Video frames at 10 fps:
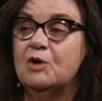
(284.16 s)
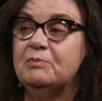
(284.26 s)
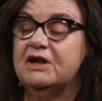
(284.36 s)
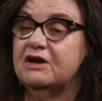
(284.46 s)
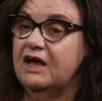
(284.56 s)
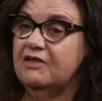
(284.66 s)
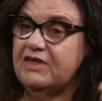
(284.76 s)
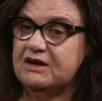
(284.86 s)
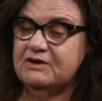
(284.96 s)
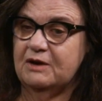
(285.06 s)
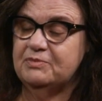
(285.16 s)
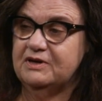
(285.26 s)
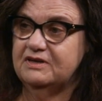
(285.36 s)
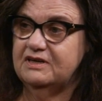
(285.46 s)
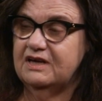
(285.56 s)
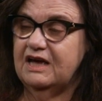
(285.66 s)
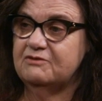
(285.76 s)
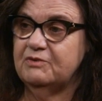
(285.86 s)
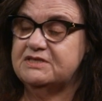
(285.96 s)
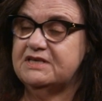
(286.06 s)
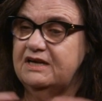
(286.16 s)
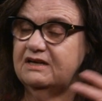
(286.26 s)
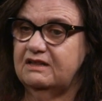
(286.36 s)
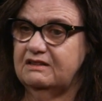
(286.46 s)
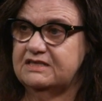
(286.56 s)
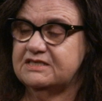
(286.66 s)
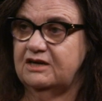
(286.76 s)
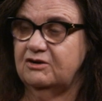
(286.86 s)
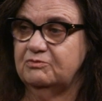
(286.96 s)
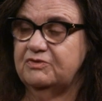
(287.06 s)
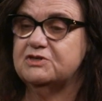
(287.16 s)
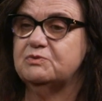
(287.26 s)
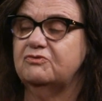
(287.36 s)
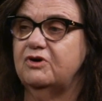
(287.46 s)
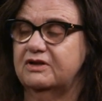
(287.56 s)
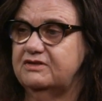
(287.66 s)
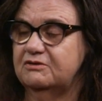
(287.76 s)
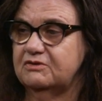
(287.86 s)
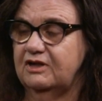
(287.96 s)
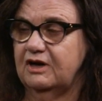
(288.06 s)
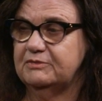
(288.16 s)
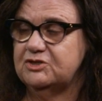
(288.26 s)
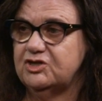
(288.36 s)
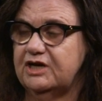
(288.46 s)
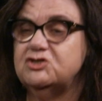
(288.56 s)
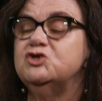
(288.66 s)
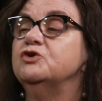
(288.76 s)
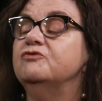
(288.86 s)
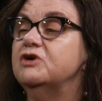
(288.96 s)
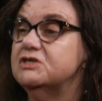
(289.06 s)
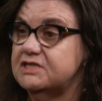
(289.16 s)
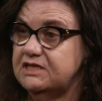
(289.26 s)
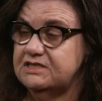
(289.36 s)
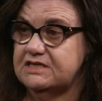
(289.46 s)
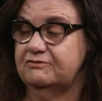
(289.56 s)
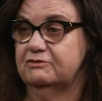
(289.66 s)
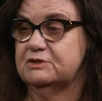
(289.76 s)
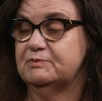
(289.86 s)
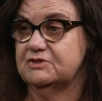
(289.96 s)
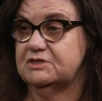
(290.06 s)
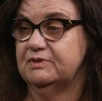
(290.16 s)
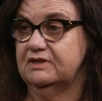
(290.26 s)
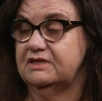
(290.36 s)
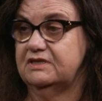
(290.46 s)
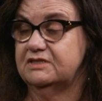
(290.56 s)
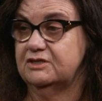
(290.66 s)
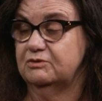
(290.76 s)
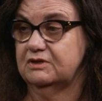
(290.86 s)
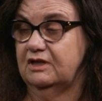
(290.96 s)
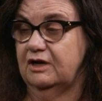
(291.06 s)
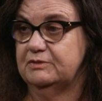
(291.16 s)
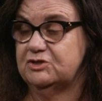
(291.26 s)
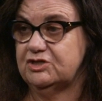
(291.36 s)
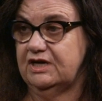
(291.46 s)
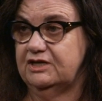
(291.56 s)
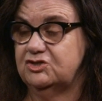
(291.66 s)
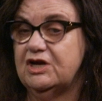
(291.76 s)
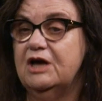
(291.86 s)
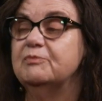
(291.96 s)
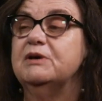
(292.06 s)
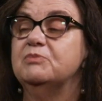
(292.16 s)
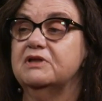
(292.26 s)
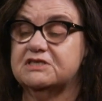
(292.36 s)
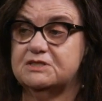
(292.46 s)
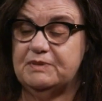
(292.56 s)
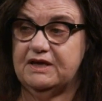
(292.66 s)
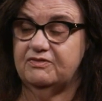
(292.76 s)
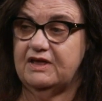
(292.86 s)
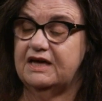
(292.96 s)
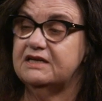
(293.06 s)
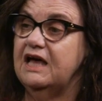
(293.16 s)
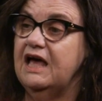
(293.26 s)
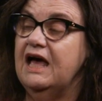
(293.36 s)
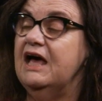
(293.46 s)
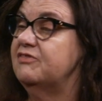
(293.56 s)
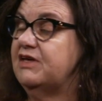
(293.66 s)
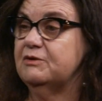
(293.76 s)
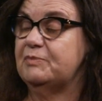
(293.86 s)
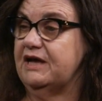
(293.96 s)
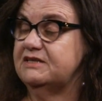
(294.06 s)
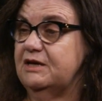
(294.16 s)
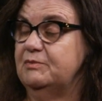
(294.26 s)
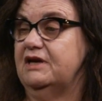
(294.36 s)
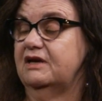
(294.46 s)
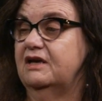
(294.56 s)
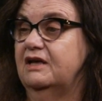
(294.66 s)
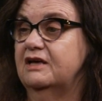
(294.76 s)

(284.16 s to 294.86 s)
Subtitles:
But that happened. We said, let's get on with this. We've got to deal with climate change. Universities have a responsibility to deal with climate change. People expect that. Then the pandemic.